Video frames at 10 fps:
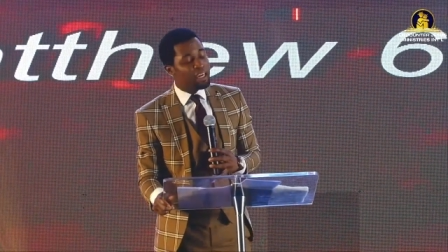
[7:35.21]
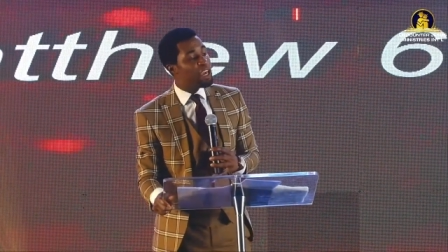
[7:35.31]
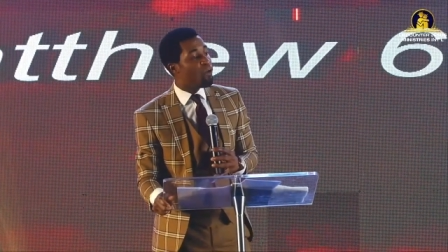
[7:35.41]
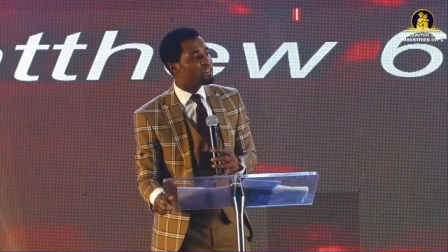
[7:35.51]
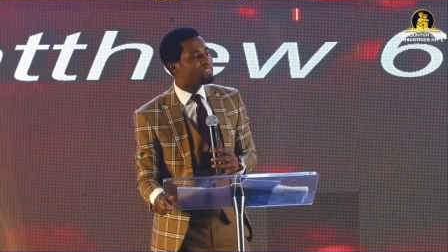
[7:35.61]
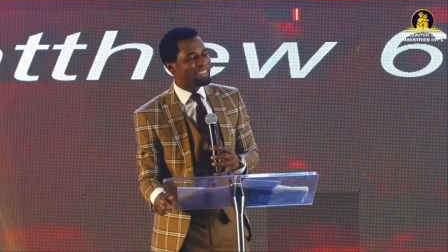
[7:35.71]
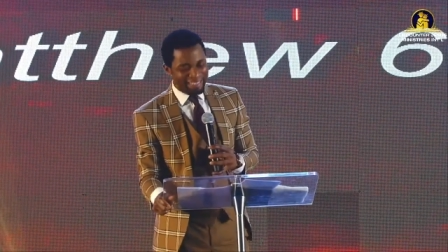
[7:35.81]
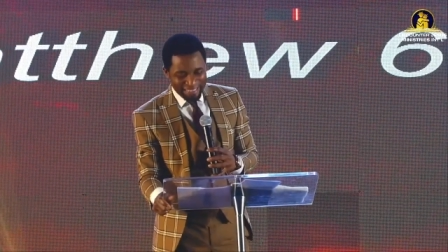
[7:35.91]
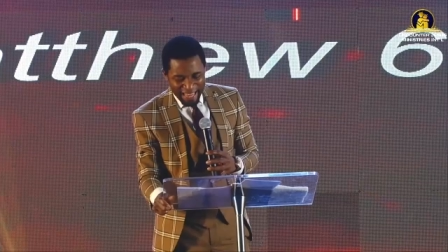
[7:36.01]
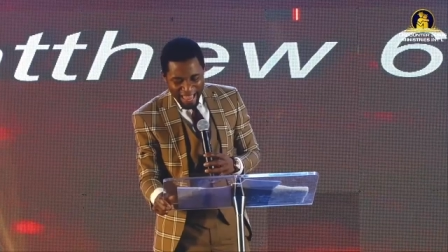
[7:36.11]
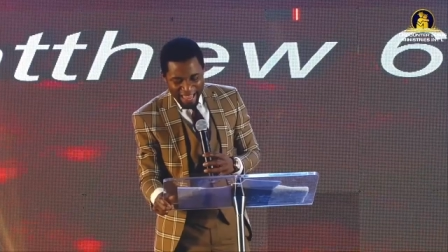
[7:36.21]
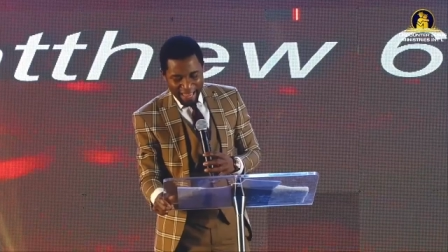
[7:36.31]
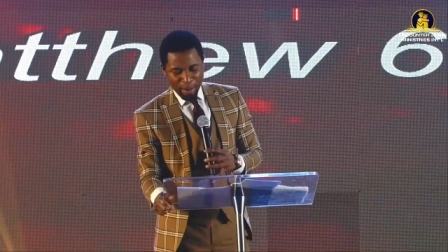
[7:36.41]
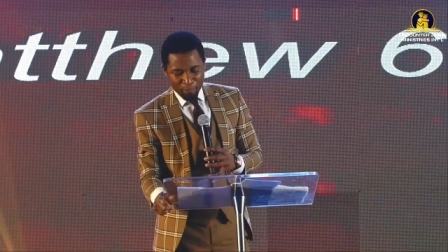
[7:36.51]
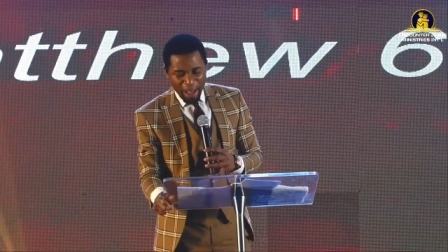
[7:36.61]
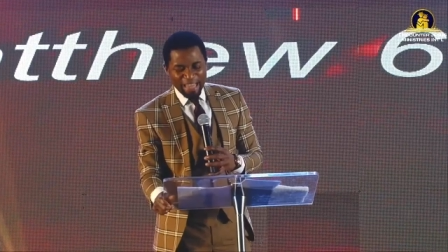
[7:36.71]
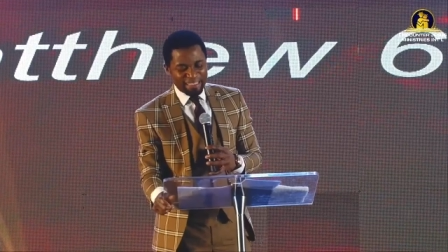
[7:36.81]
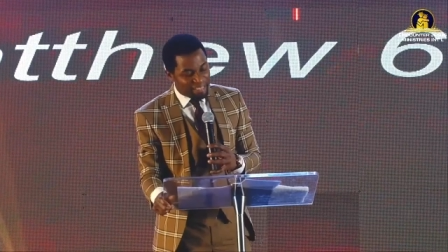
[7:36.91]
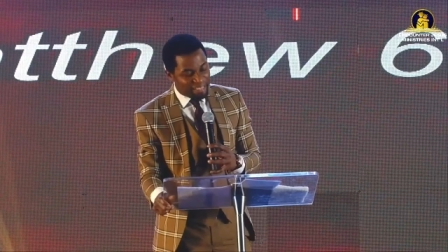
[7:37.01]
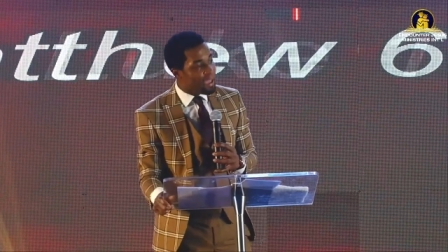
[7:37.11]
Give us day by
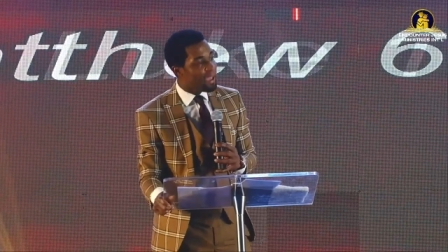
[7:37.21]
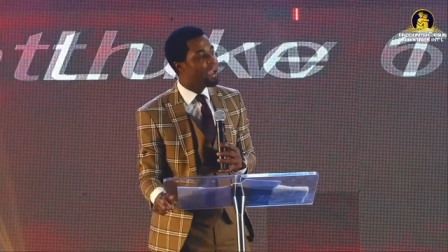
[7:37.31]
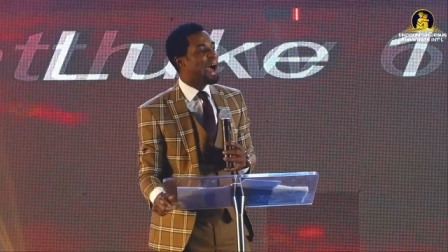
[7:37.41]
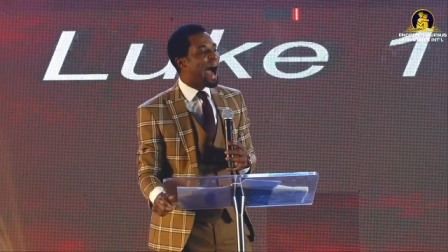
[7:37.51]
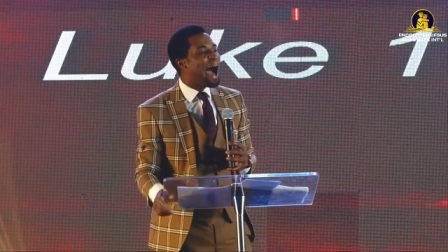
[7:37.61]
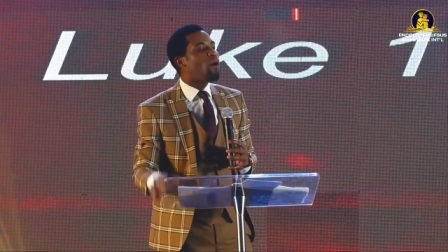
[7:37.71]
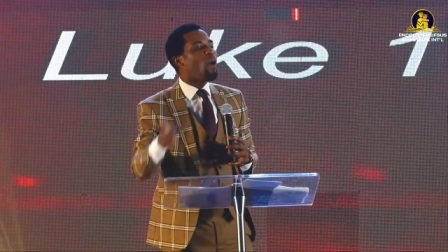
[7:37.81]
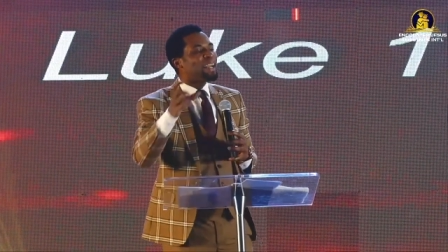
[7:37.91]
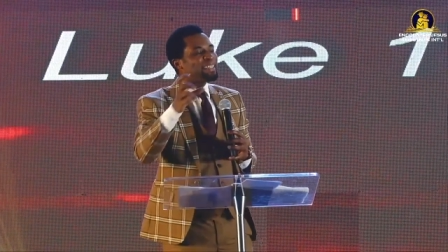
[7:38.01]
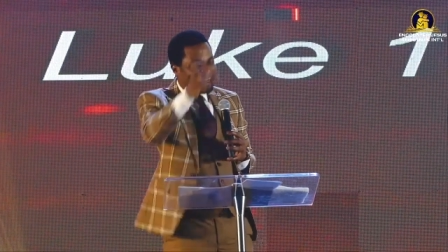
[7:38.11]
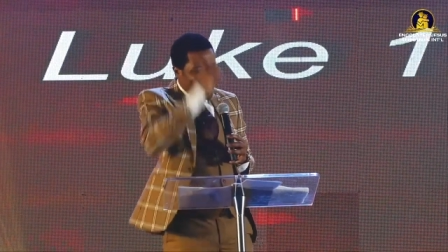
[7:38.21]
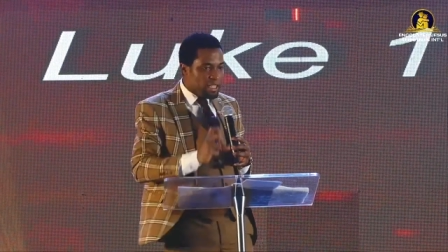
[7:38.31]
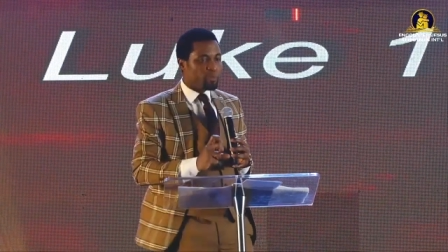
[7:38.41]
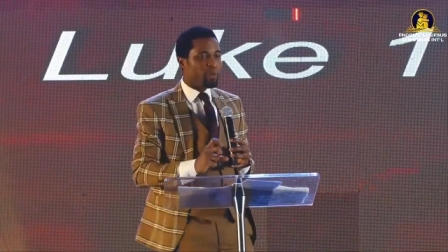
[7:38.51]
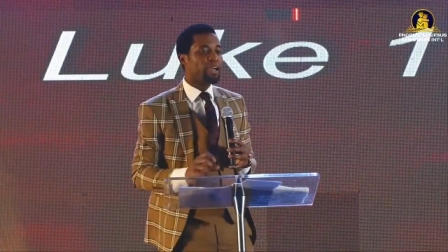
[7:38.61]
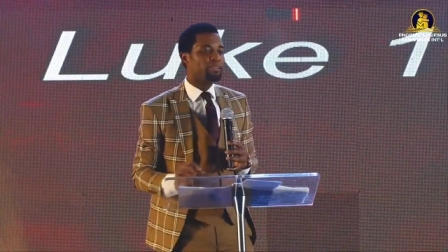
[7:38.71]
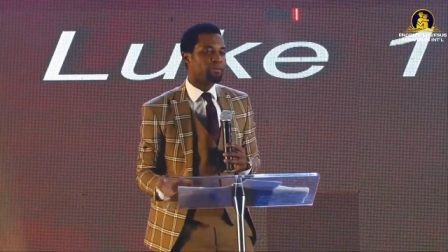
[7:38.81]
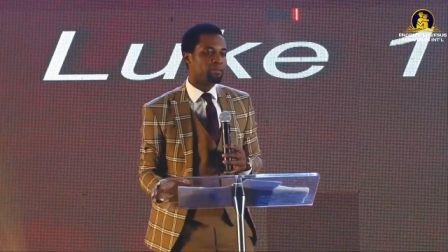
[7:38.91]
day our daily bread